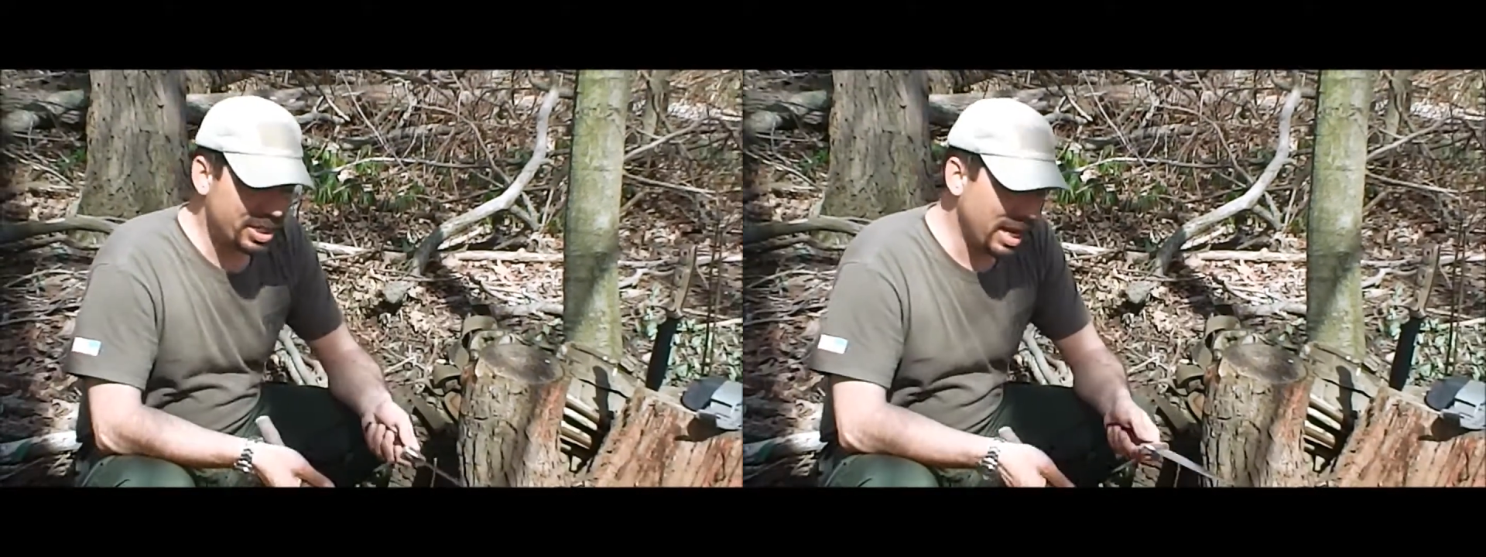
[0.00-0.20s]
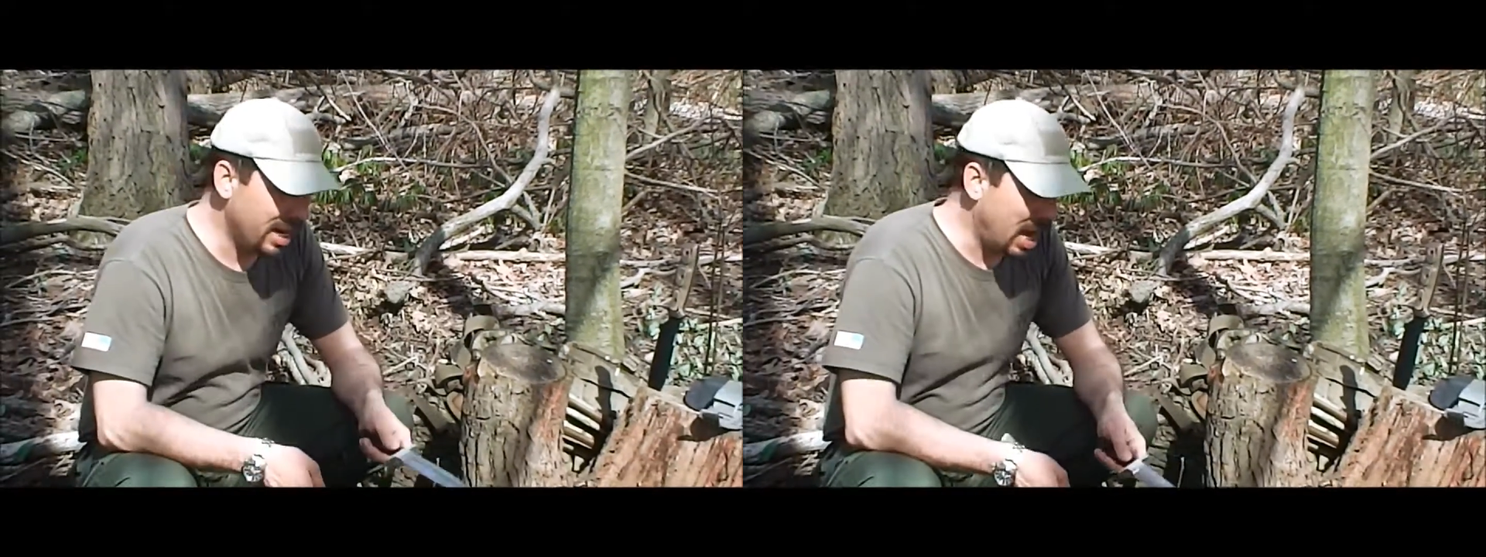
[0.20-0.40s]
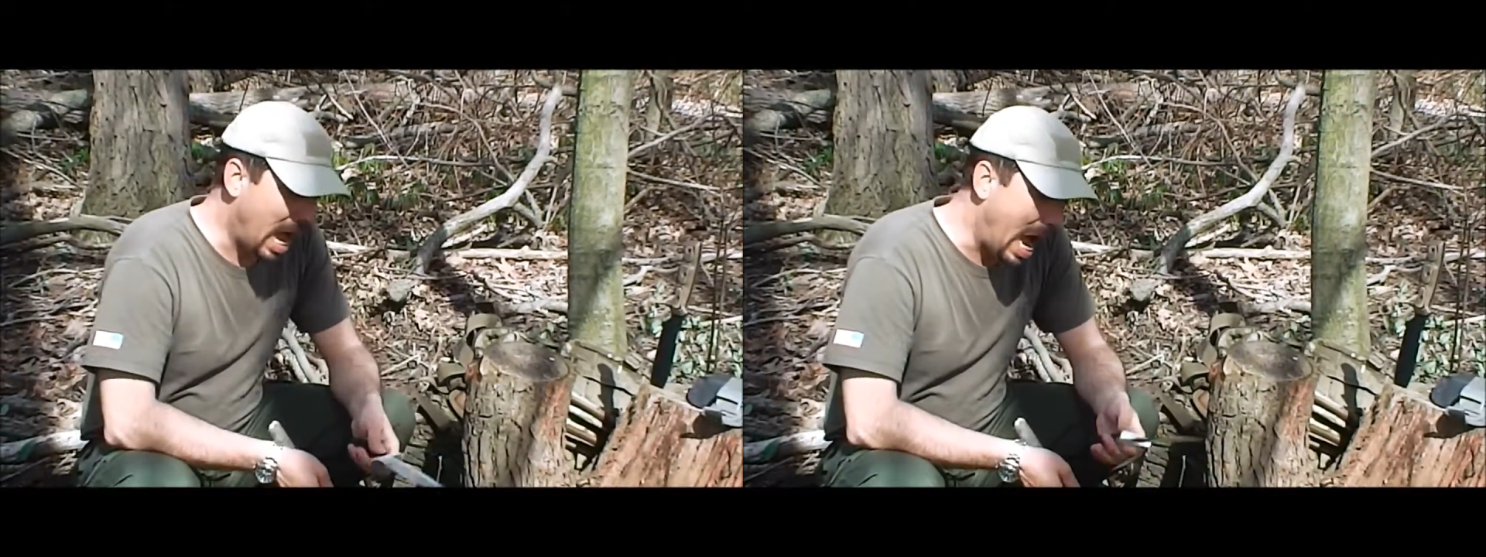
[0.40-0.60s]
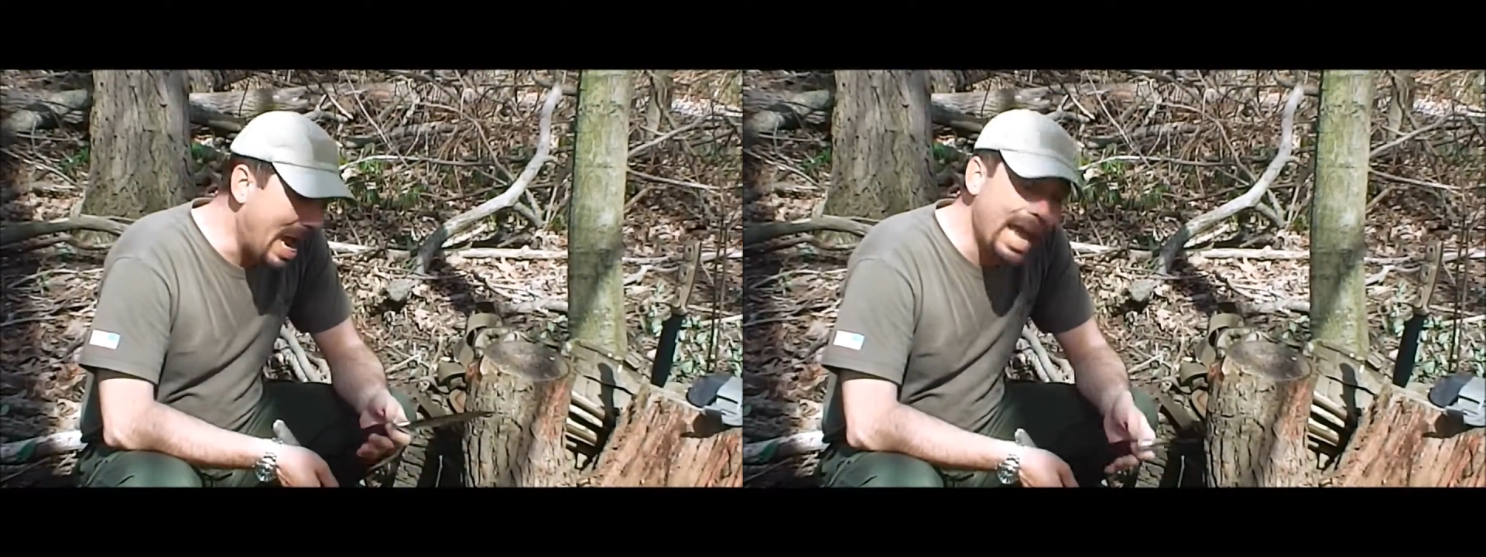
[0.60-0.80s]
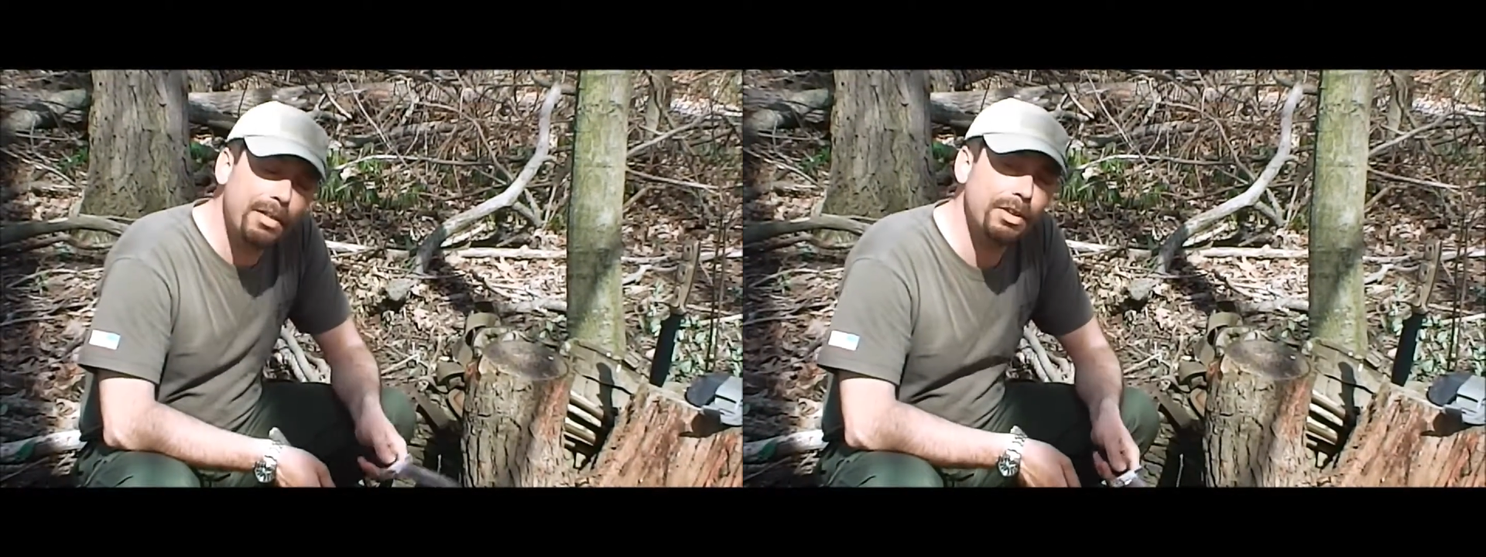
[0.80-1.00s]
I said,
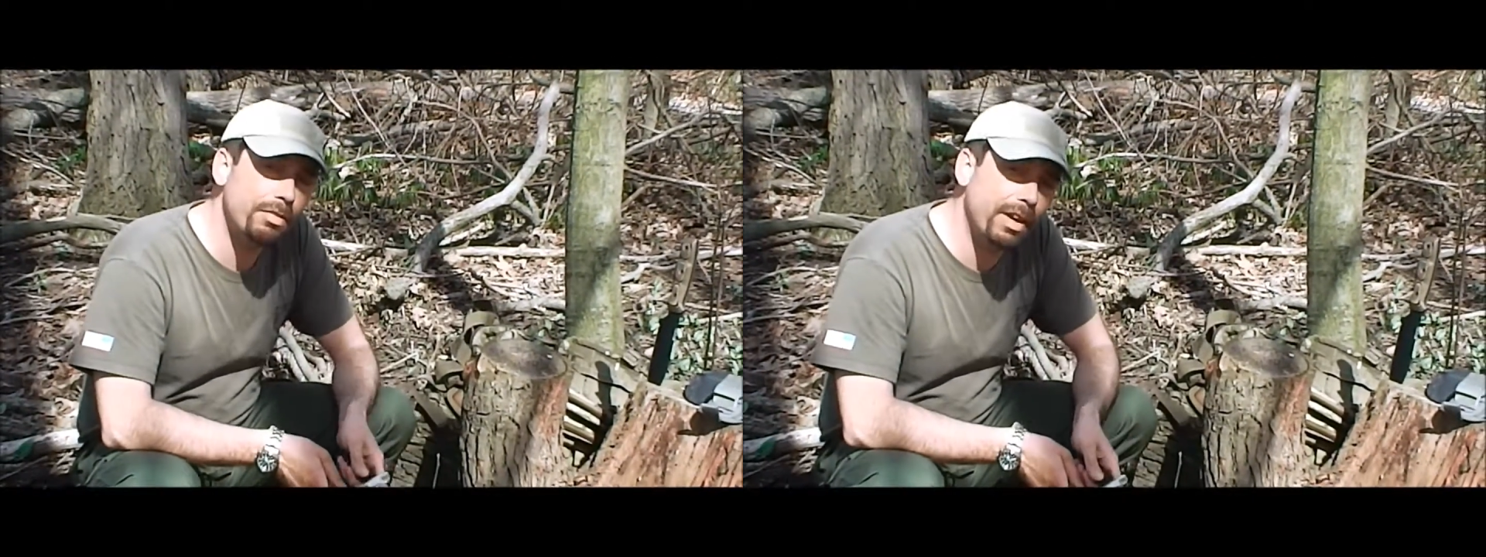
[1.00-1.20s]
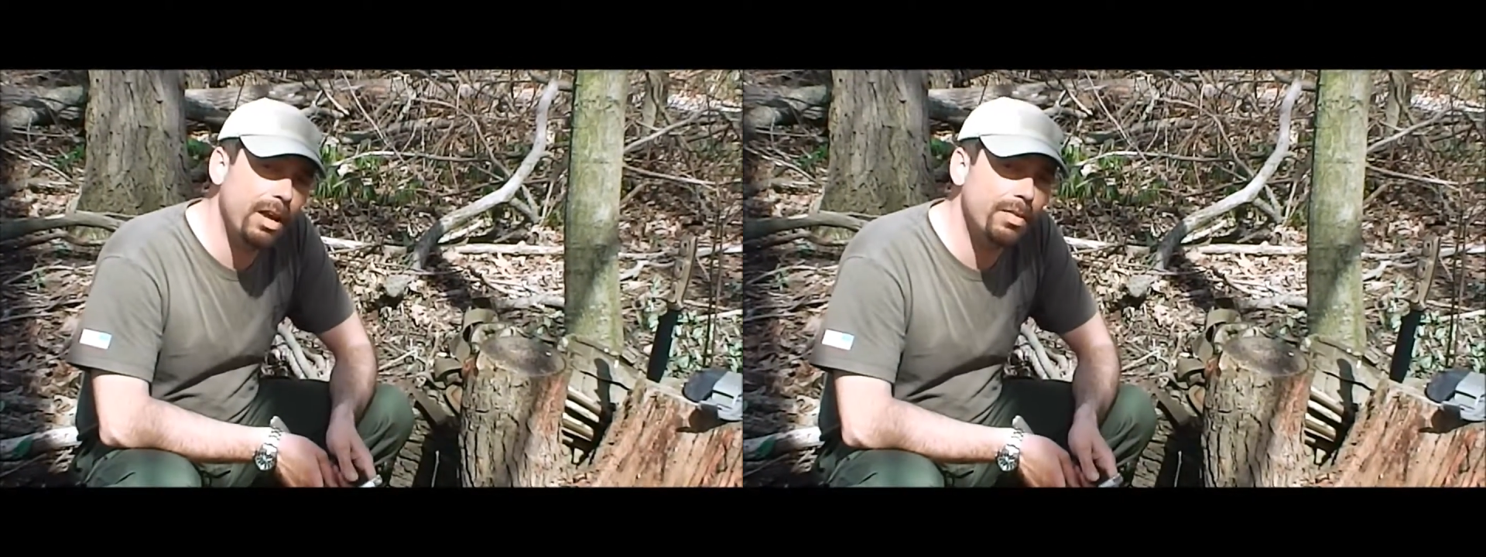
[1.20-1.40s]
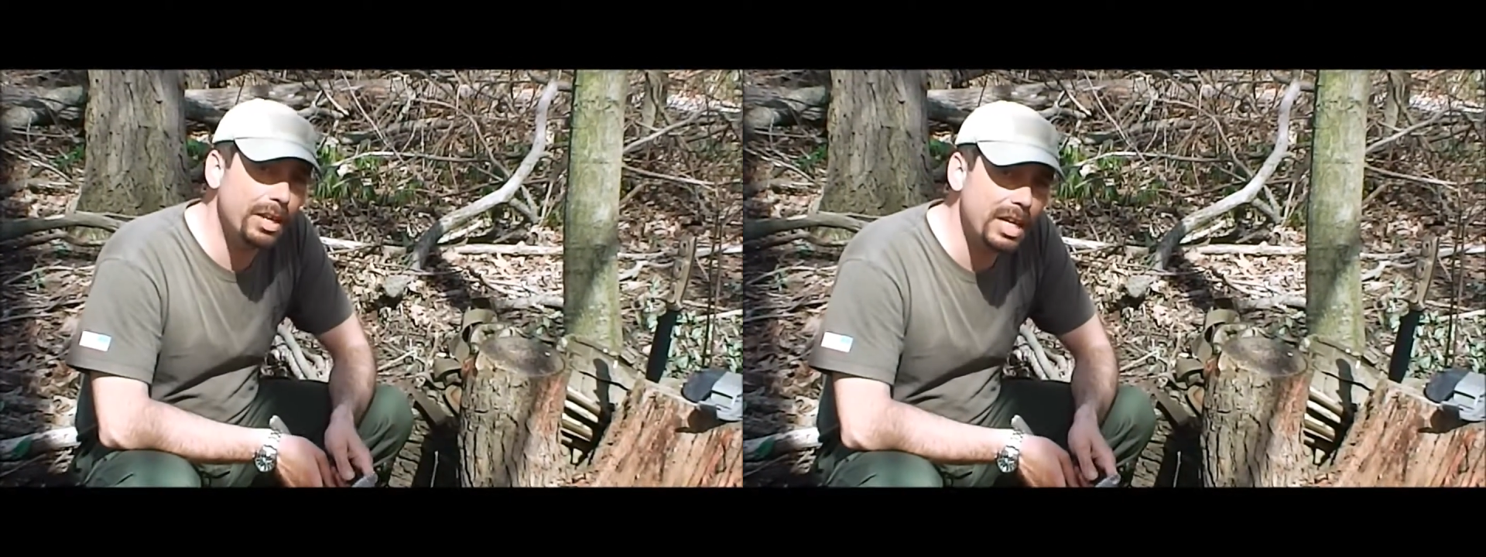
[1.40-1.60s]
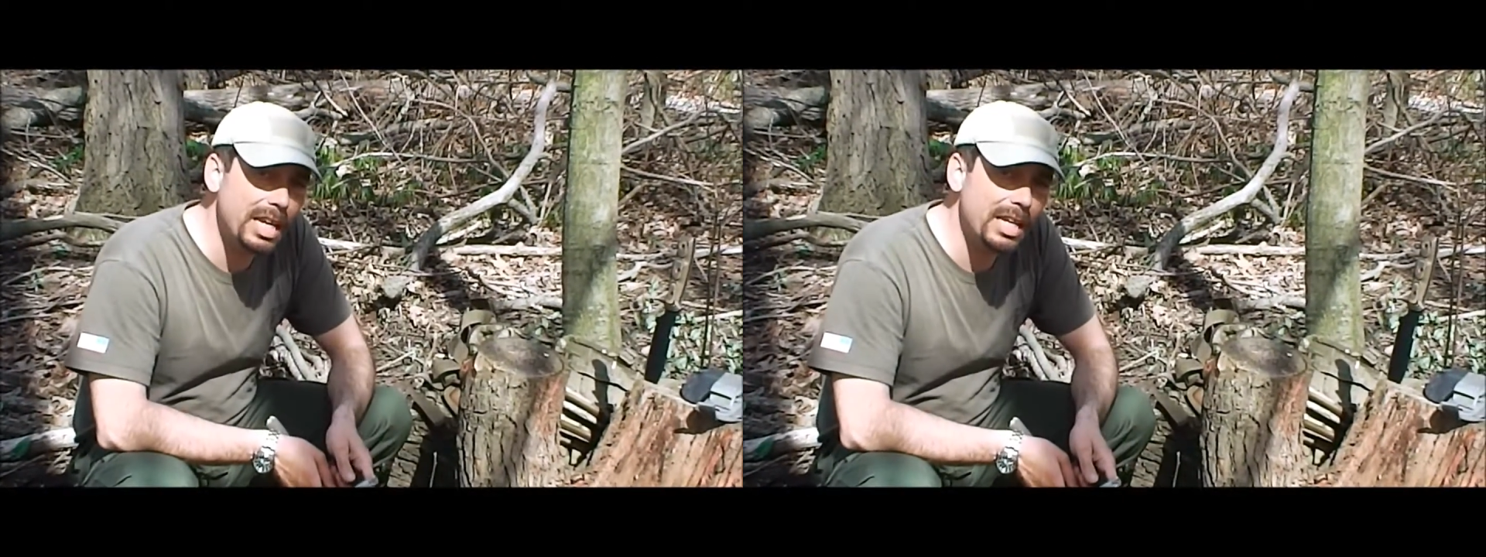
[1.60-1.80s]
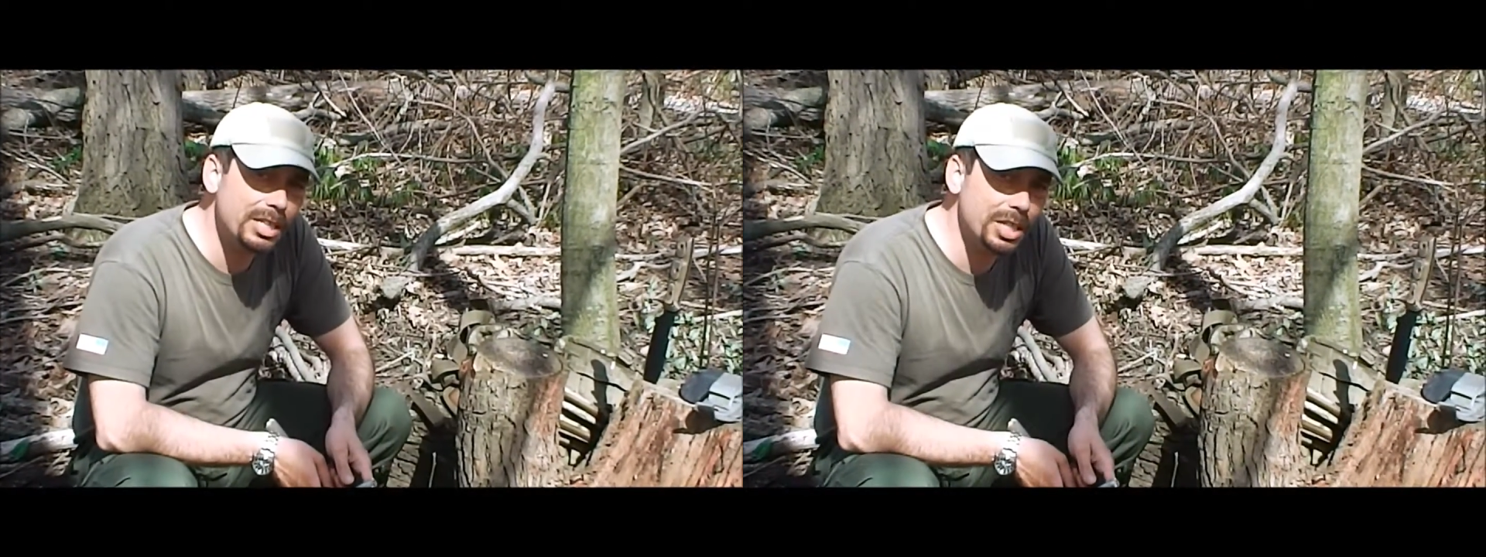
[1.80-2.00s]
I haven't found the
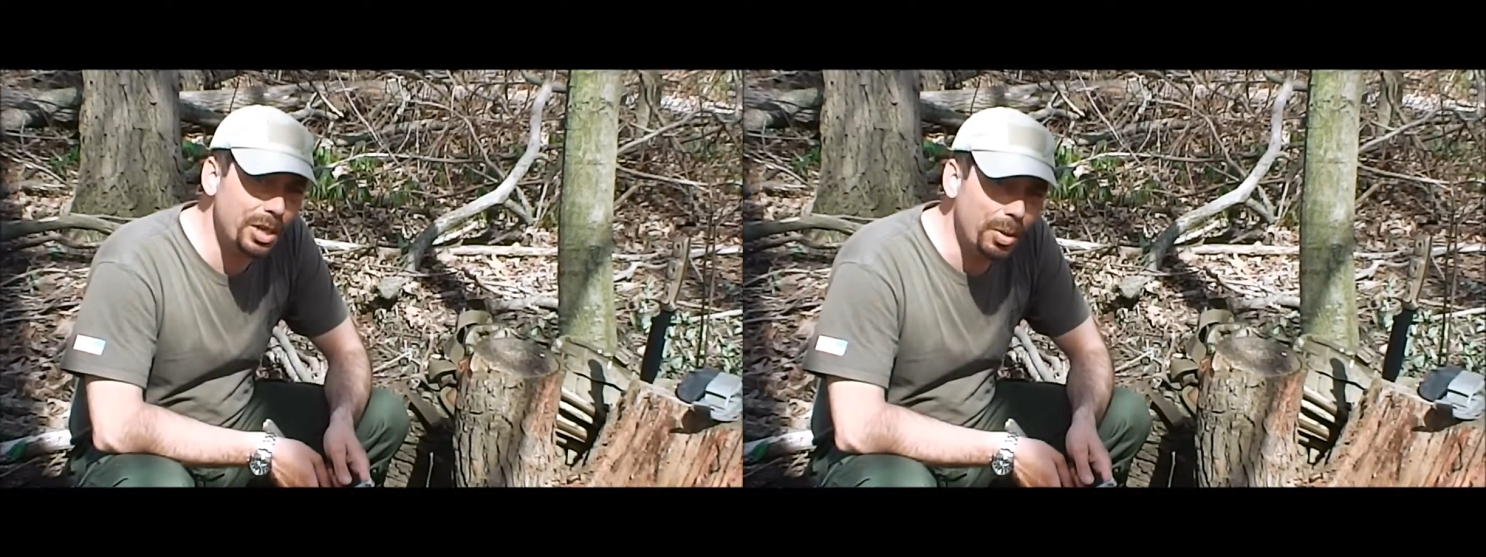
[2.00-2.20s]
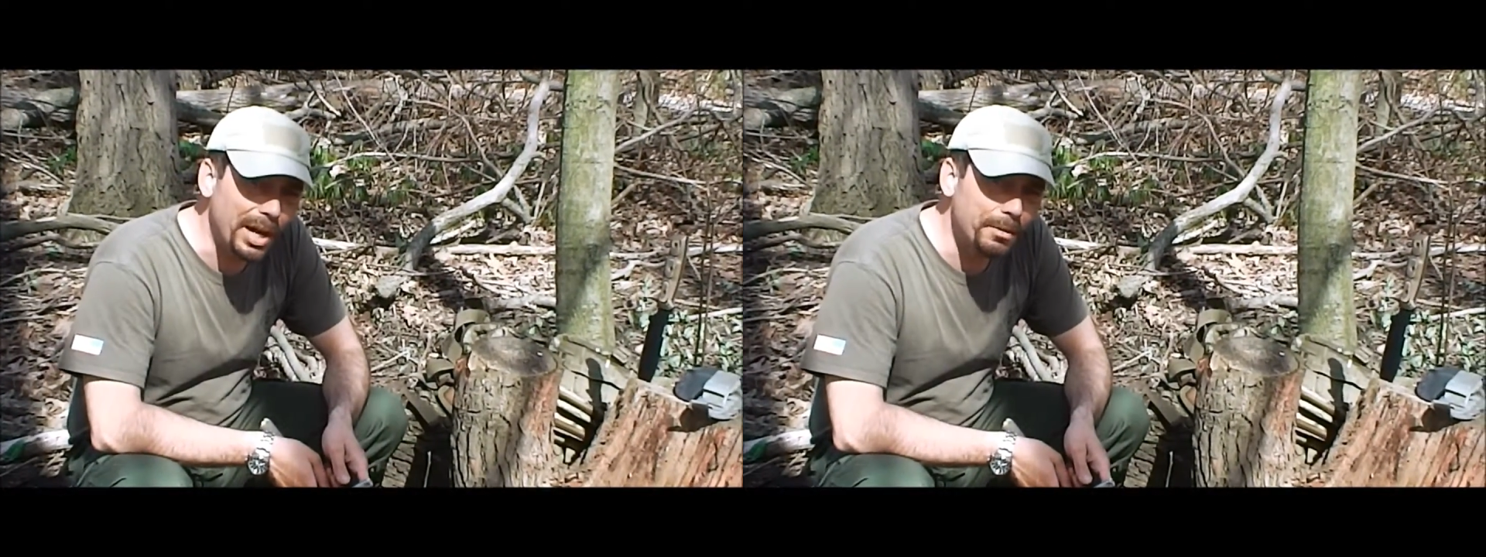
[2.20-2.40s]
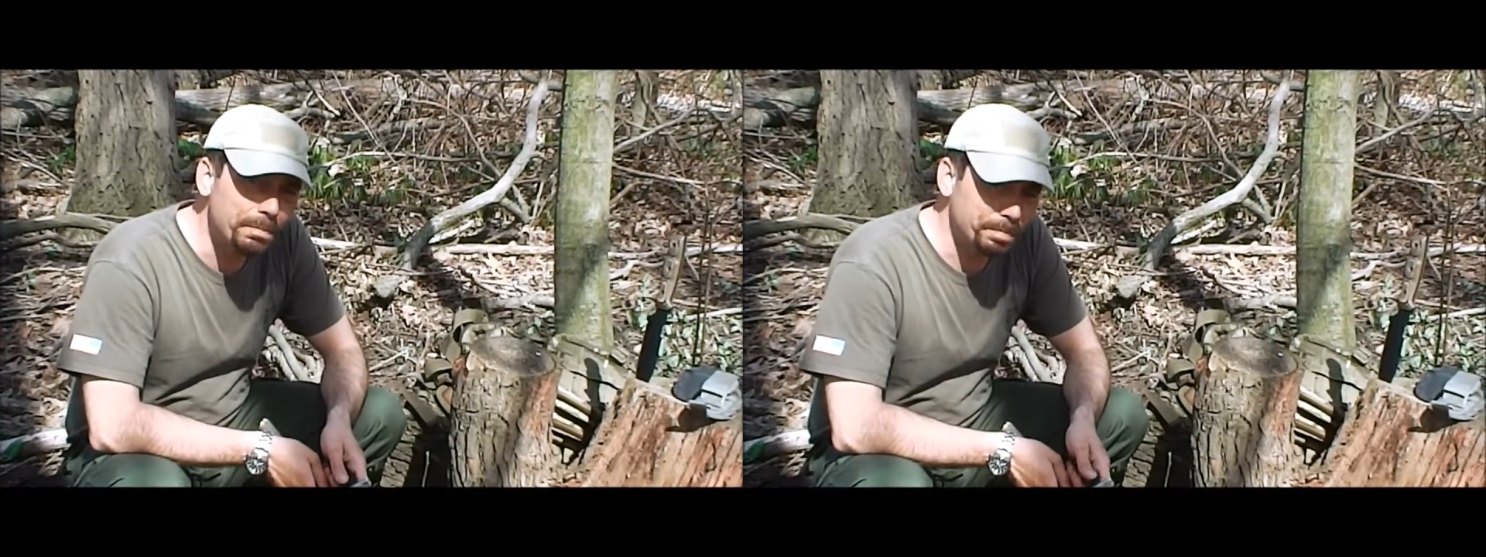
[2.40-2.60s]
need to do it.